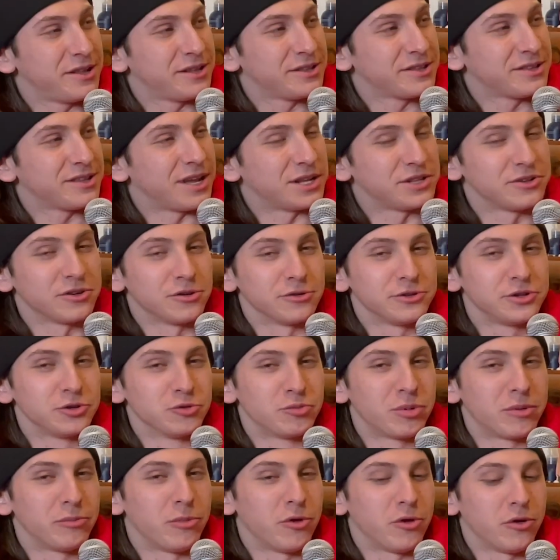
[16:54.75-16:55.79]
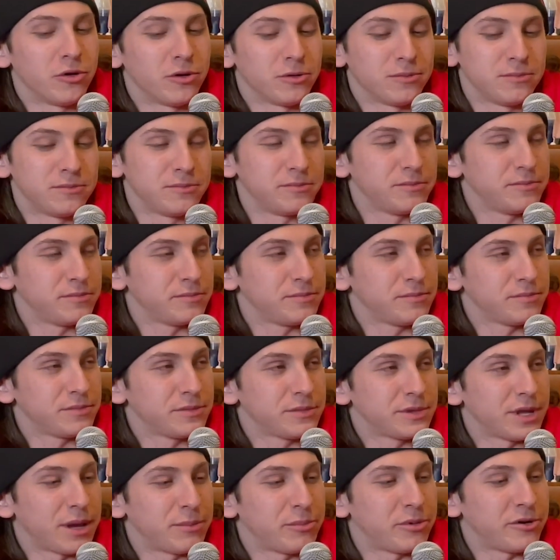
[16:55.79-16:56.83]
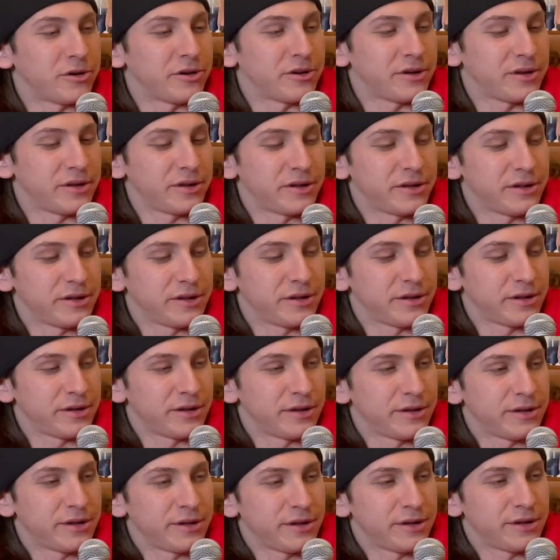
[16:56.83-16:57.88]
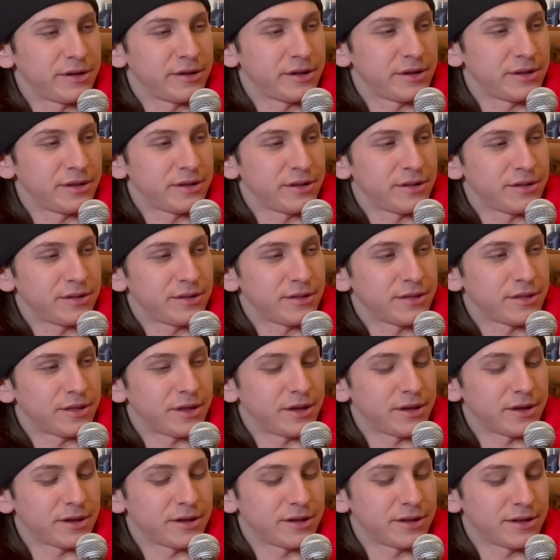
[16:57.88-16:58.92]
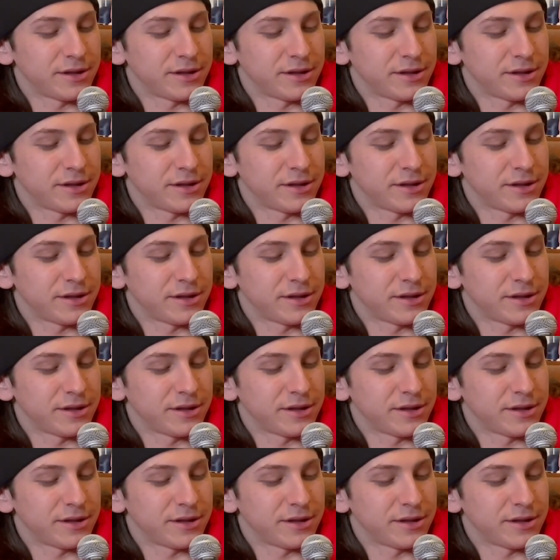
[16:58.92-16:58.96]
nice little Super Bowl type of thing.